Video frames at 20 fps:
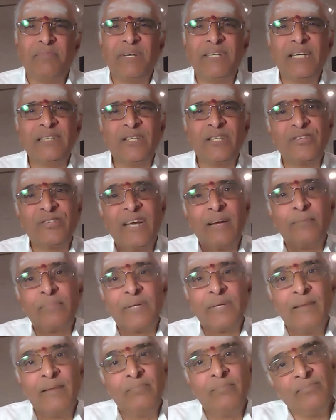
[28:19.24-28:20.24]
But at the
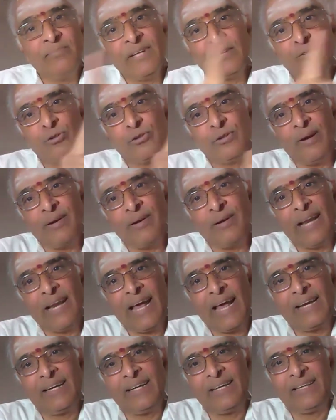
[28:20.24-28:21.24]
same time, they should have
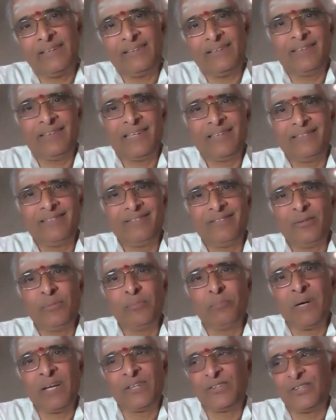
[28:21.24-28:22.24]
clarity.
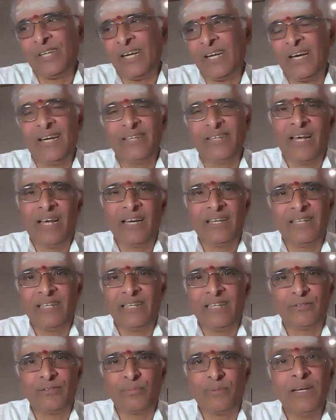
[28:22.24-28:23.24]
Immersion is
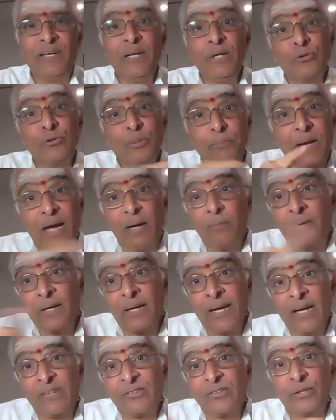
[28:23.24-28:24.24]
already explained. So
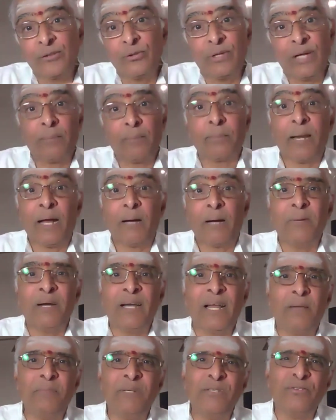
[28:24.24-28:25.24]

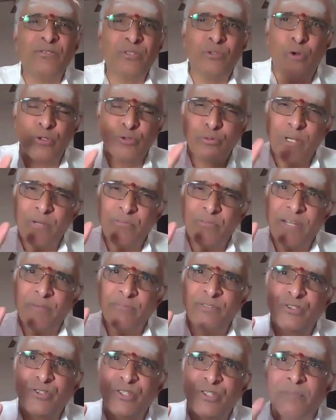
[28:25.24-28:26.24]
Brahmana means those who
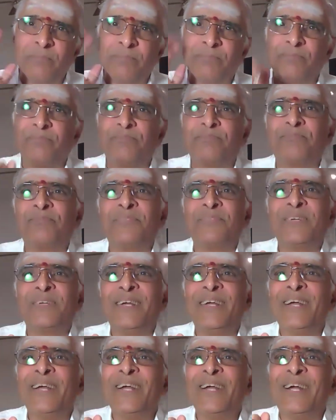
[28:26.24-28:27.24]
have wisdom.
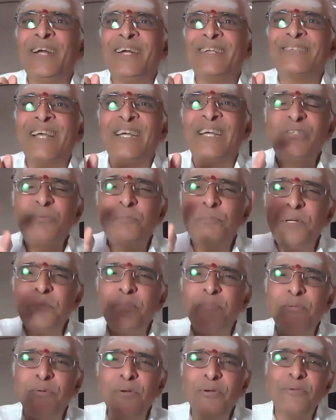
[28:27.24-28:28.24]
Such
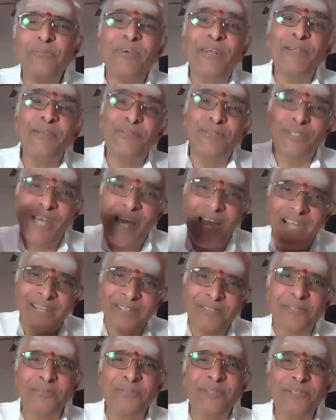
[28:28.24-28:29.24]
people, when you
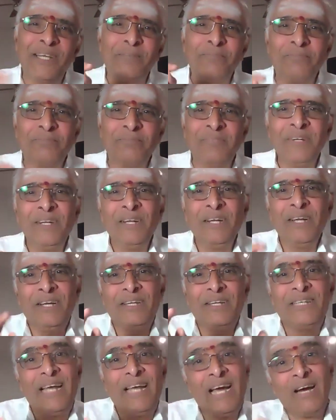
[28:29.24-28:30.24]
talk to them,
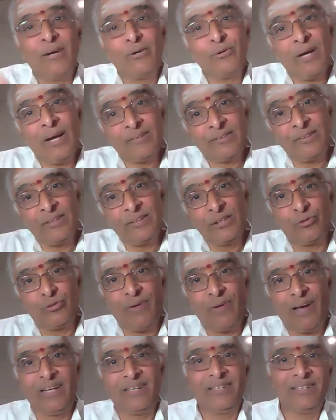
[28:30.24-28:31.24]
they have to have these
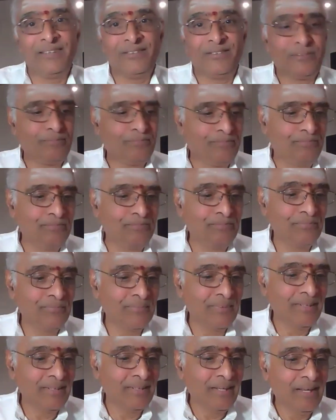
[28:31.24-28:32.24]
qualities.
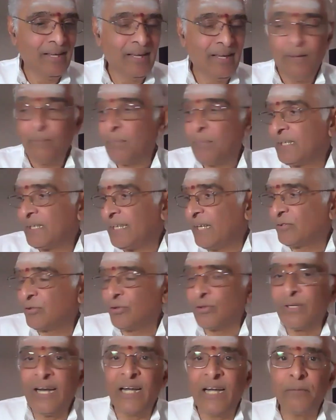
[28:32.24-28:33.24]
But they
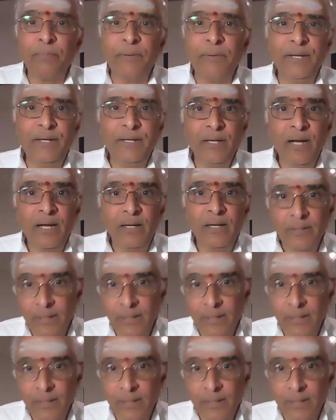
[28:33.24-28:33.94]
should not be